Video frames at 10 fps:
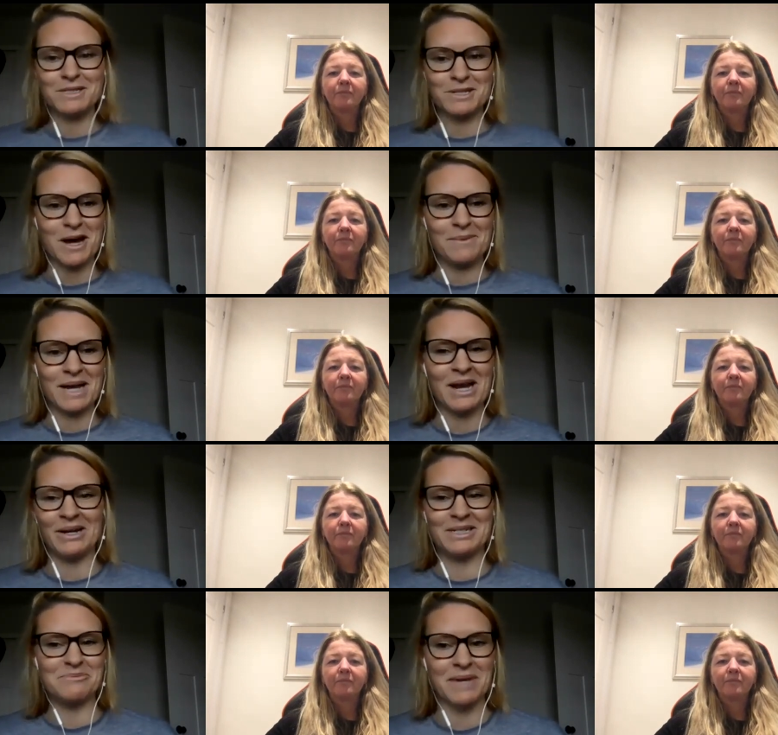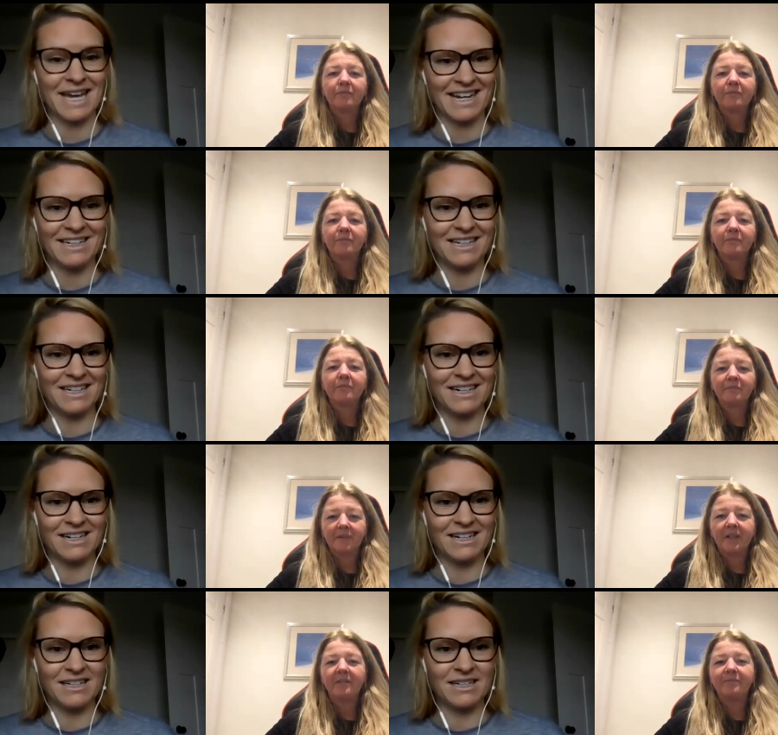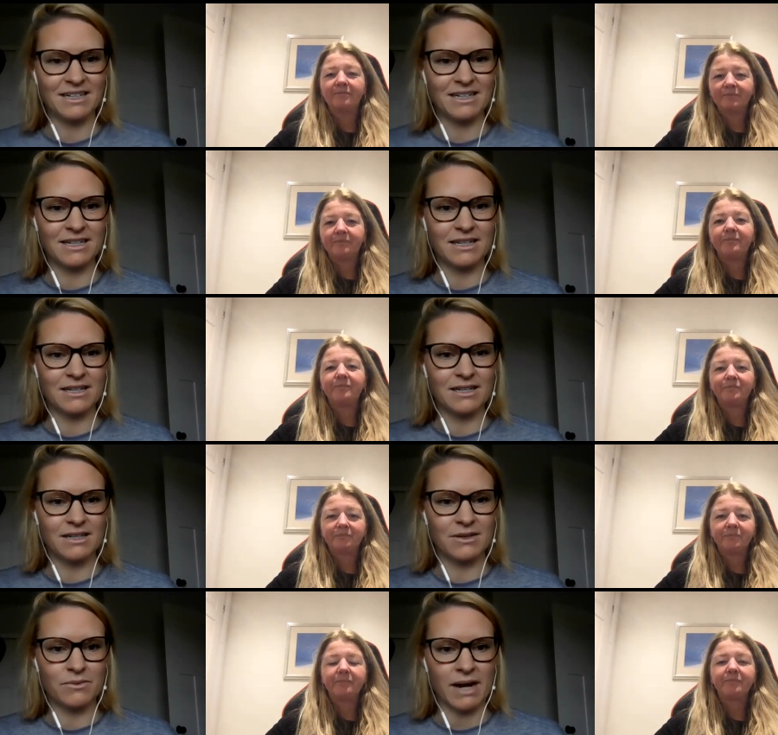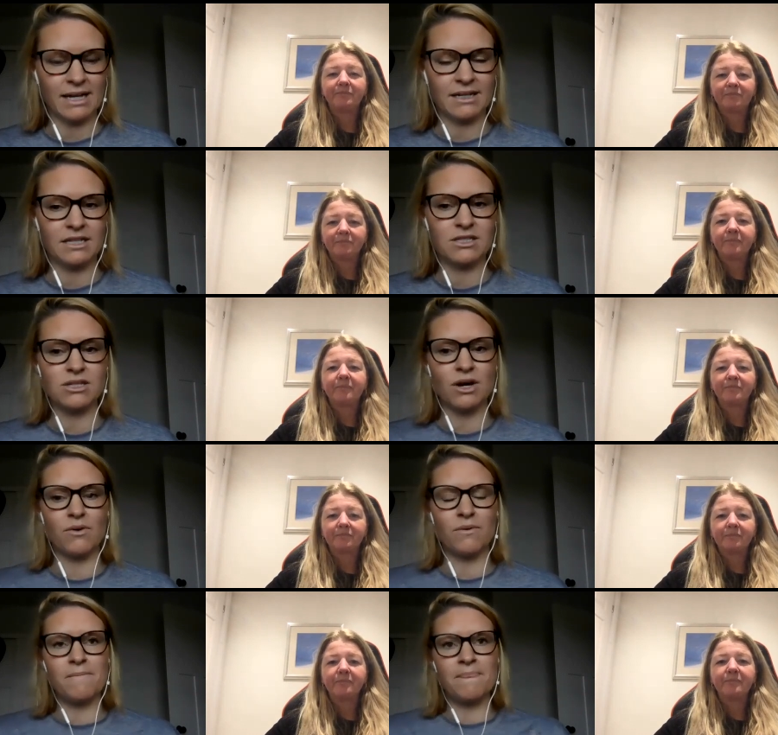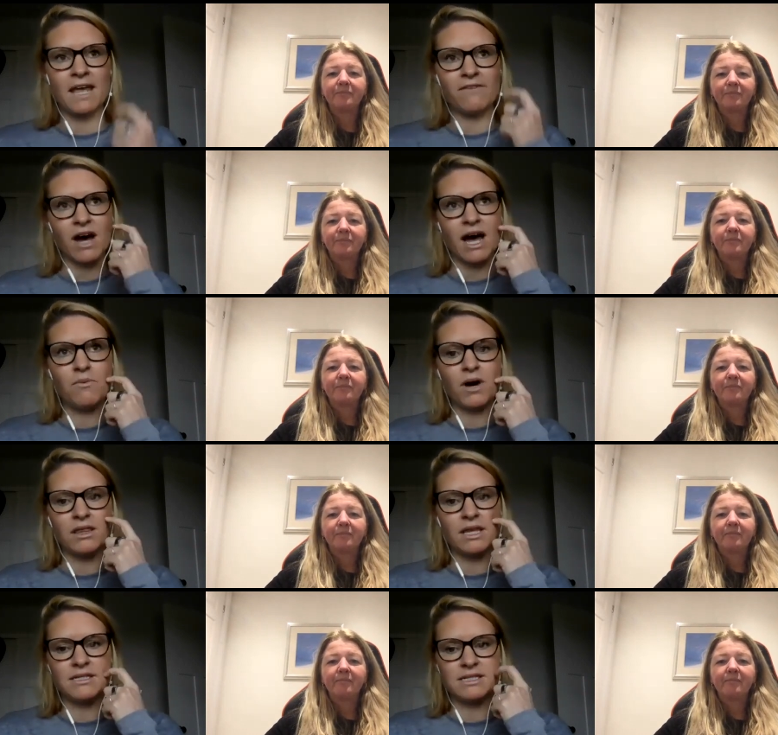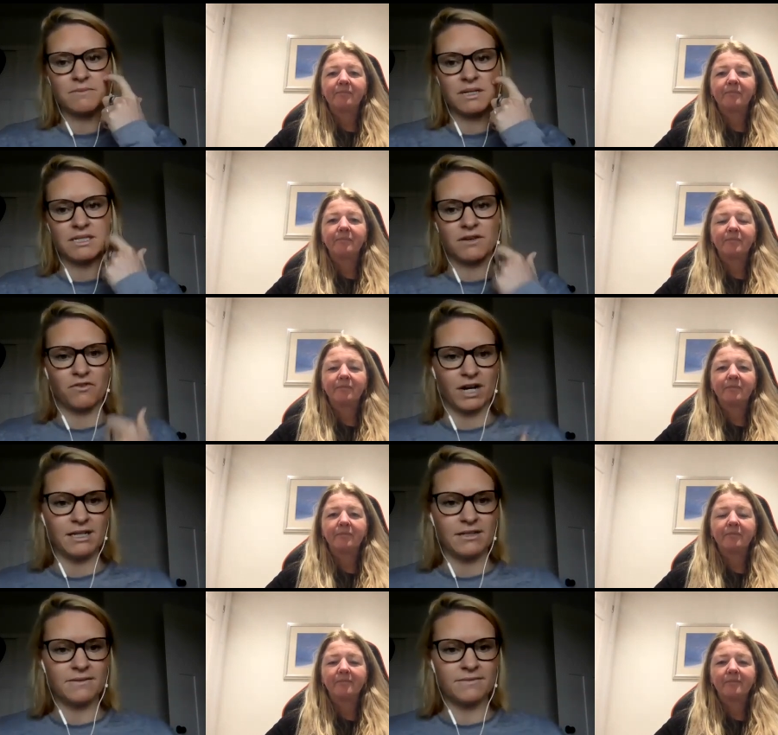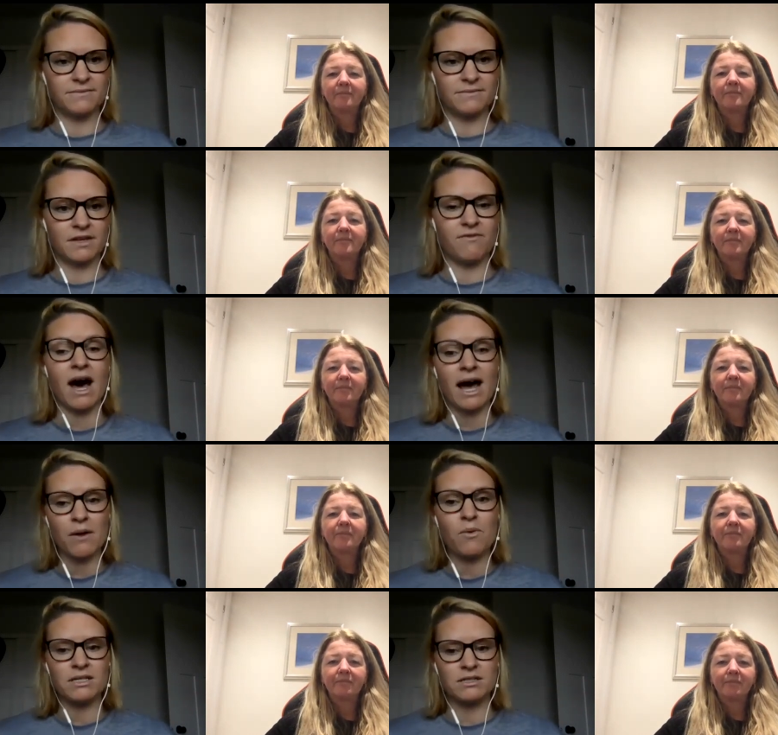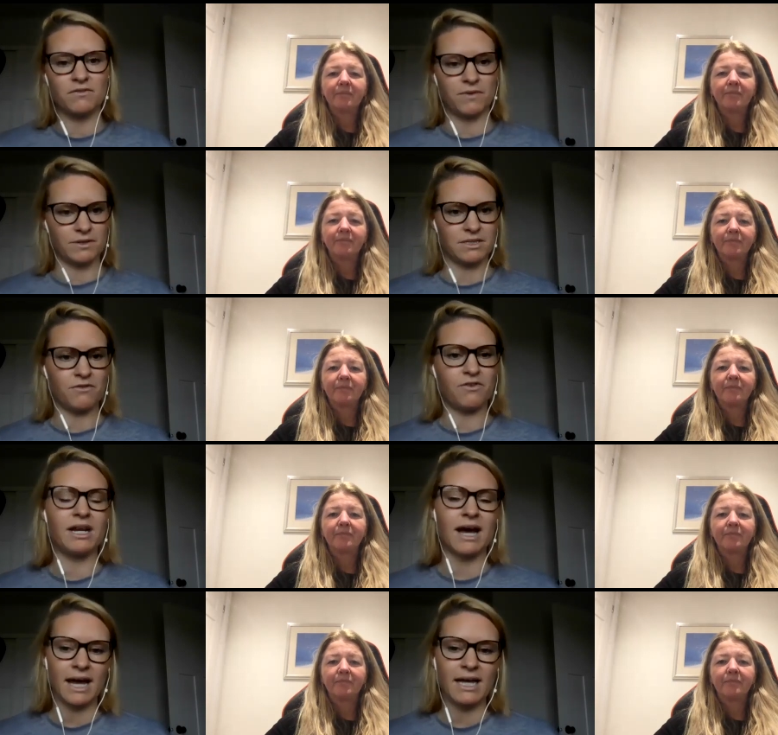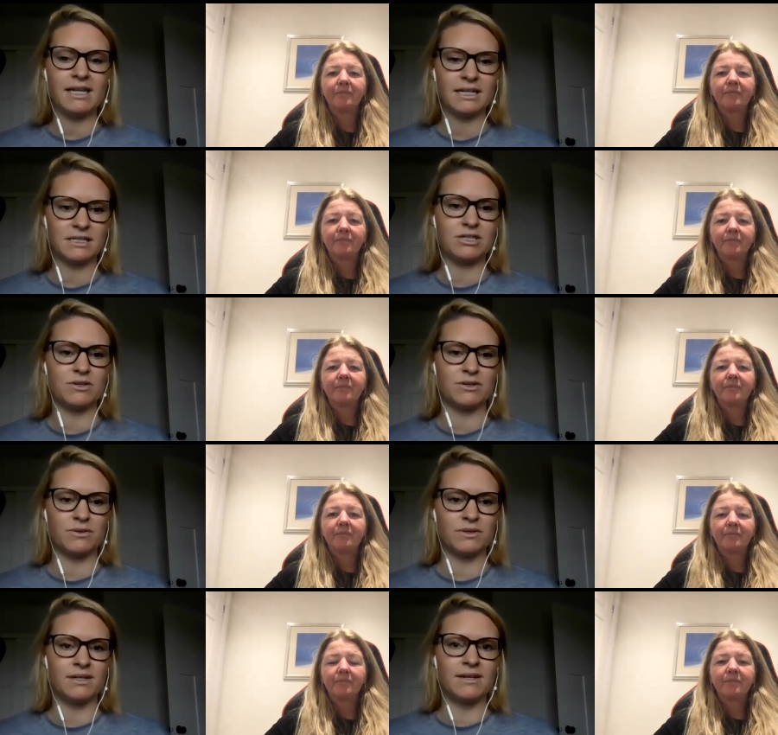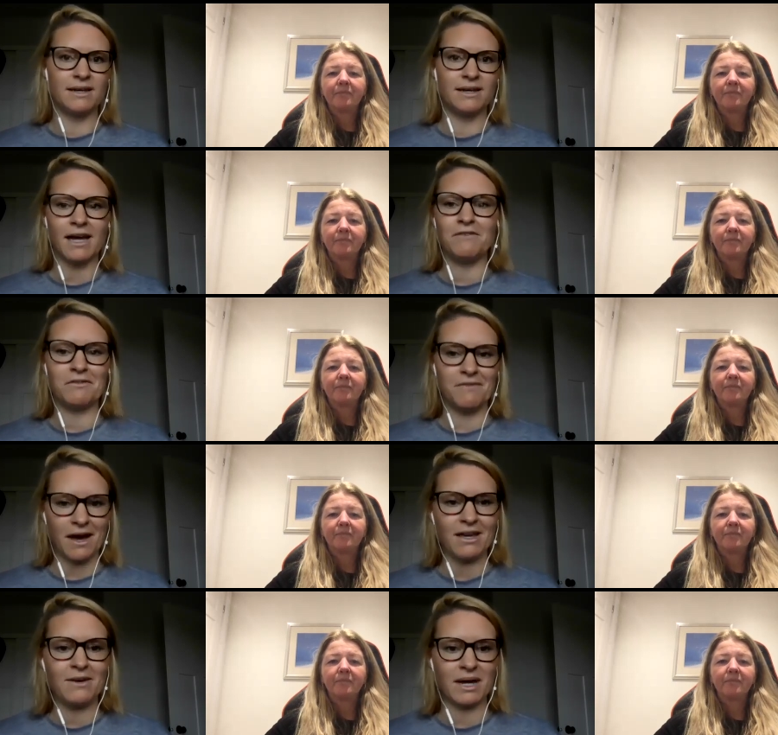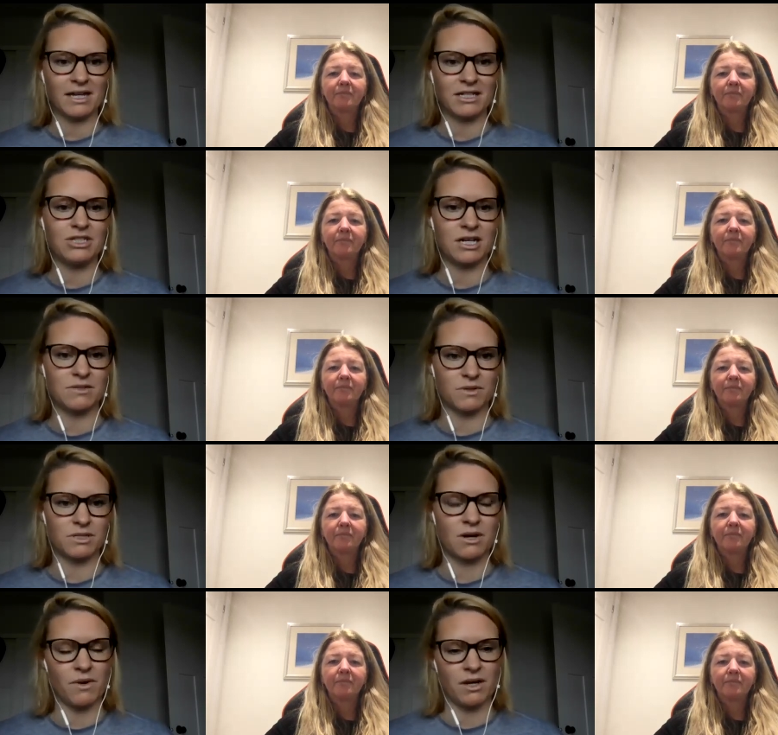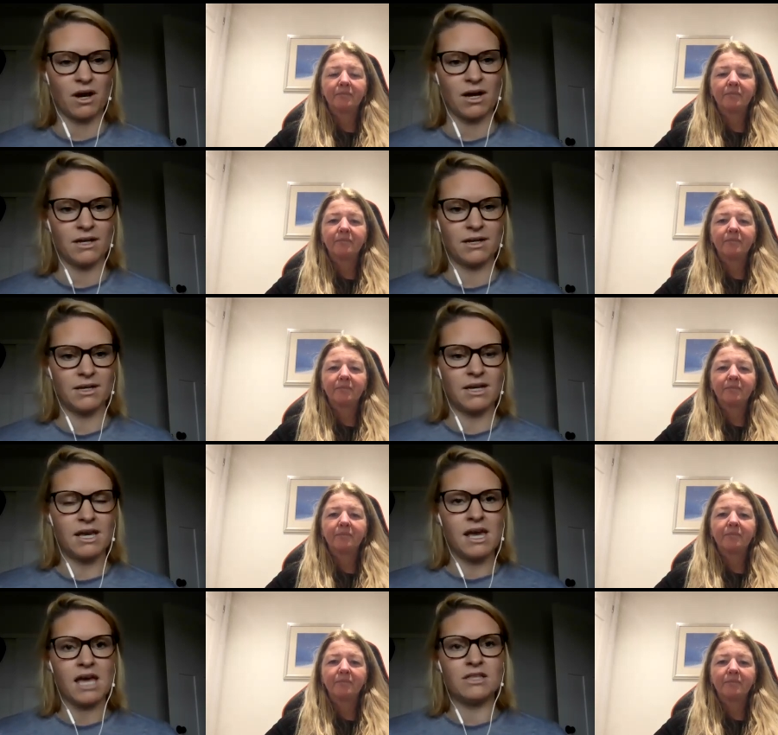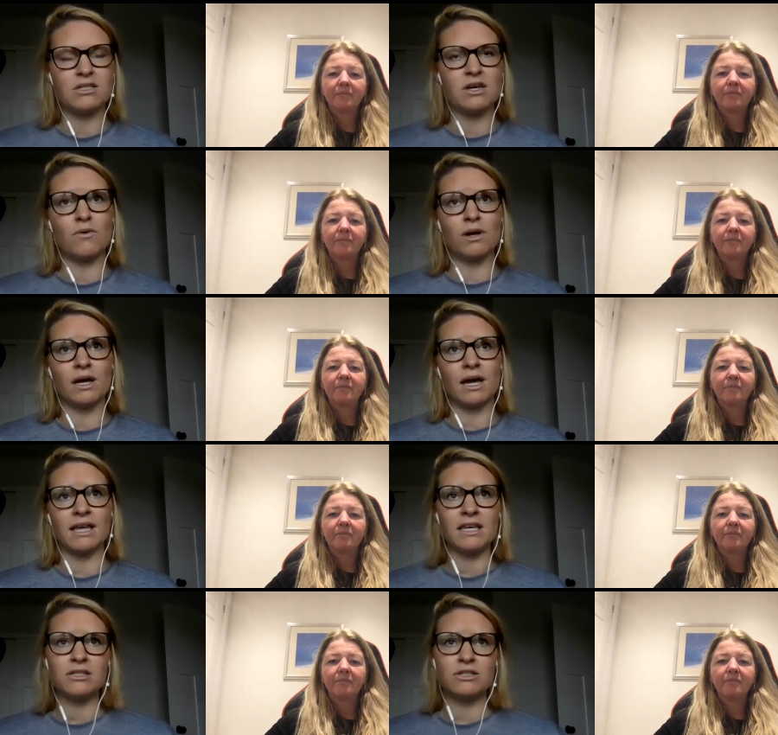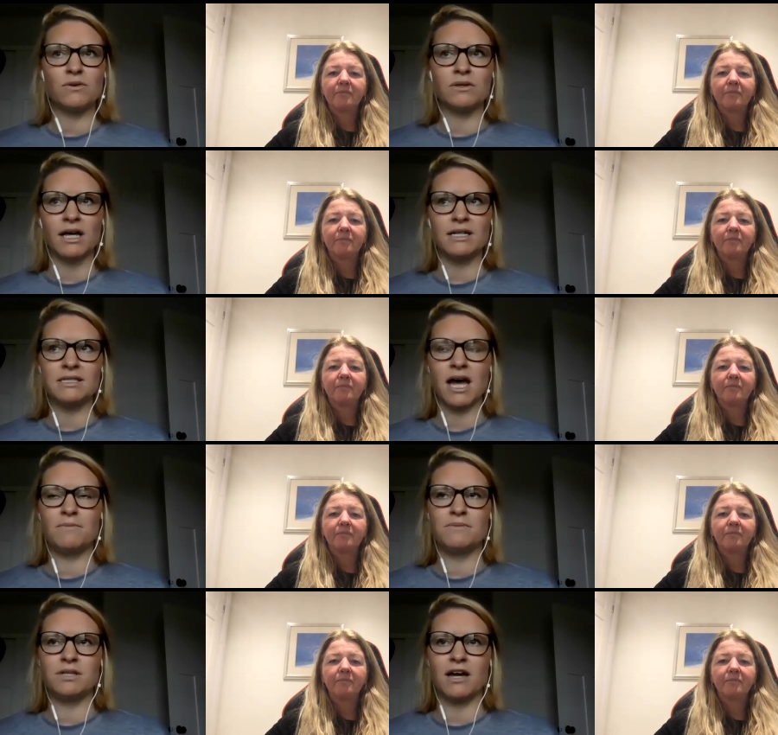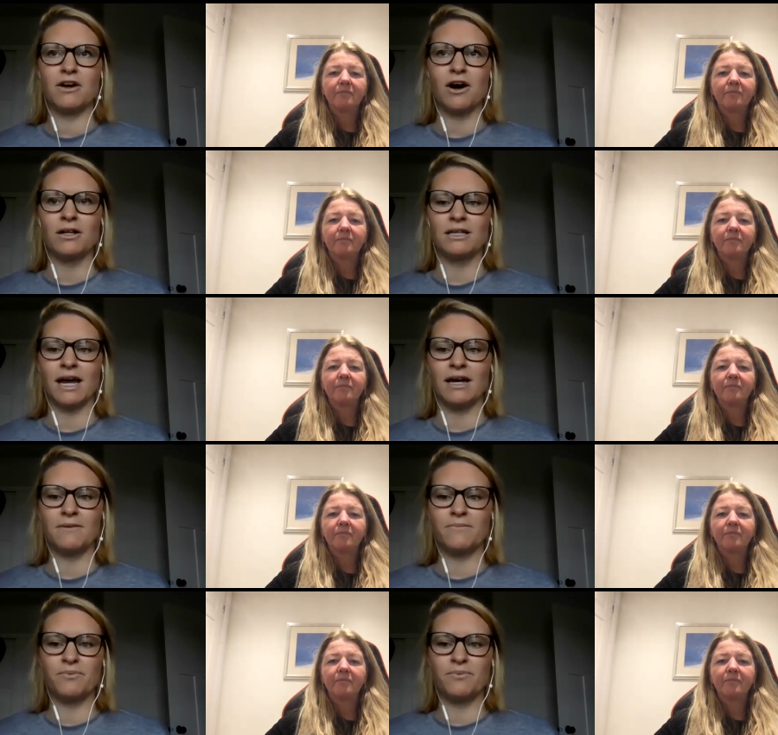Speaker 1: denominator is me yeah right and so if I want things to be different, if I want to feel different, I need to kind of evaluate and adjust what's going on. And so I think, too, a lot of times I call it like